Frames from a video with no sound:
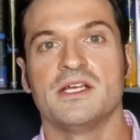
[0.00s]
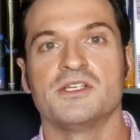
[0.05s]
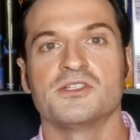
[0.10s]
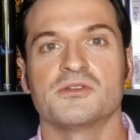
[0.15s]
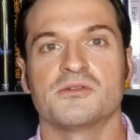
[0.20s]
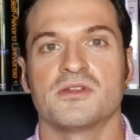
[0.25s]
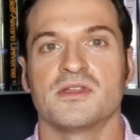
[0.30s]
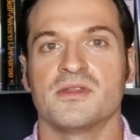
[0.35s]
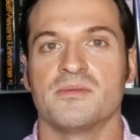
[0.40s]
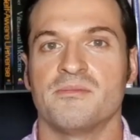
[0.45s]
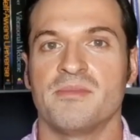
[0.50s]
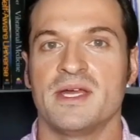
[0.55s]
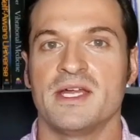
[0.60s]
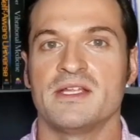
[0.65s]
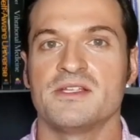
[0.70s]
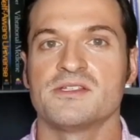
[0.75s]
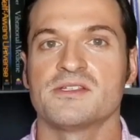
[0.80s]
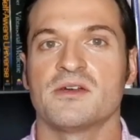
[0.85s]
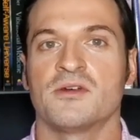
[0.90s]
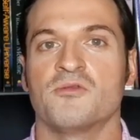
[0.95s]
So it
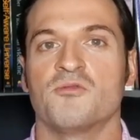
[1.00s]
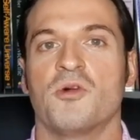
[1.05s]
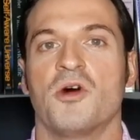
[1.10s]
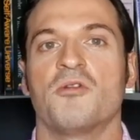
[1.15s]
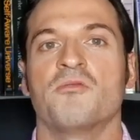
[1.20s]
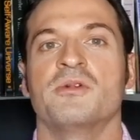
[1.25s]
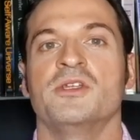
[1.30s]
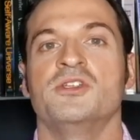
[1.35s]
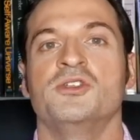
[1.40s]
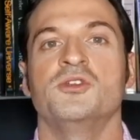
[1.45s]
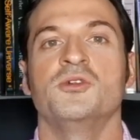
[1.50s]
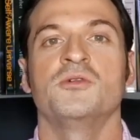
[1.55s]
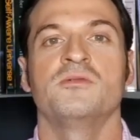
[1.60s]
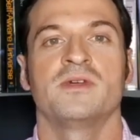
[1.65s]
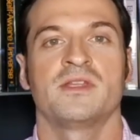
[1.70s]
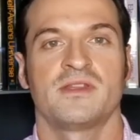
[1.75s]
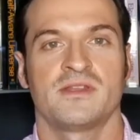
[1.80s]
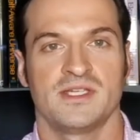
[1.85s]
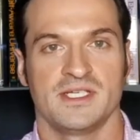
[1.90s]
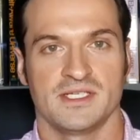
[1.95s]
depends on what we do
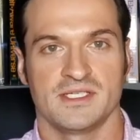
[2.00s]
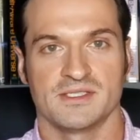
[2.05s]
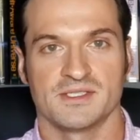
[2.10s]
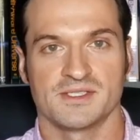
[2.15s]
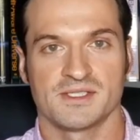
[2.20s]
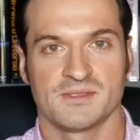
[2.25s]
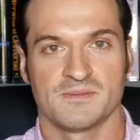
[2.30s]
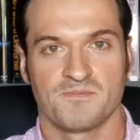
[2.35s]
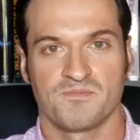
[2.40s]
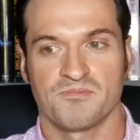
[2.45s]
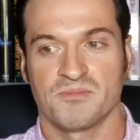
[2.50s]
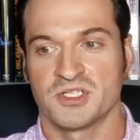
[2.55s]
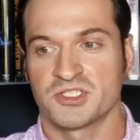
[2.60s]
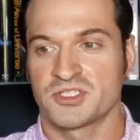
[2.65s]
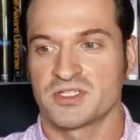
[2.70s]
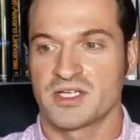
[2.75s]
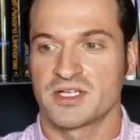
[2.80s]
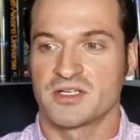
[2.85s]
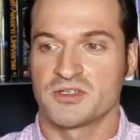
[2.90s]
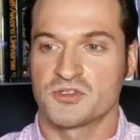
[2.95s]
with things,
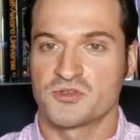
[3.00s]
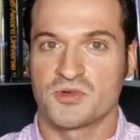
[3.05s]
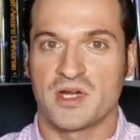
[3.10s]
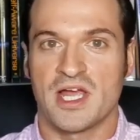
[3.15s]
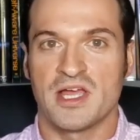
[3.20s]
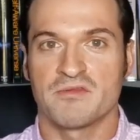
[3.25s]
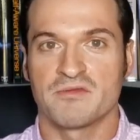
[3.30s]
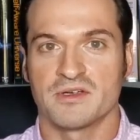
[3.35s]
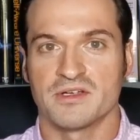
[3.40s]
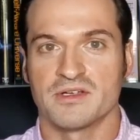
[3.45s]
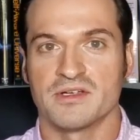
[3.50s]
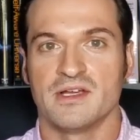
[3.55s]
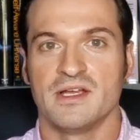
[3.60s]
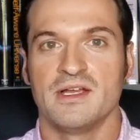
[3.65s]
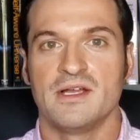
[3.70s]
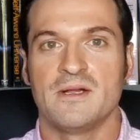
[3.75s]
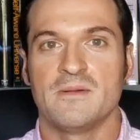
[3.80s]
much like a driver.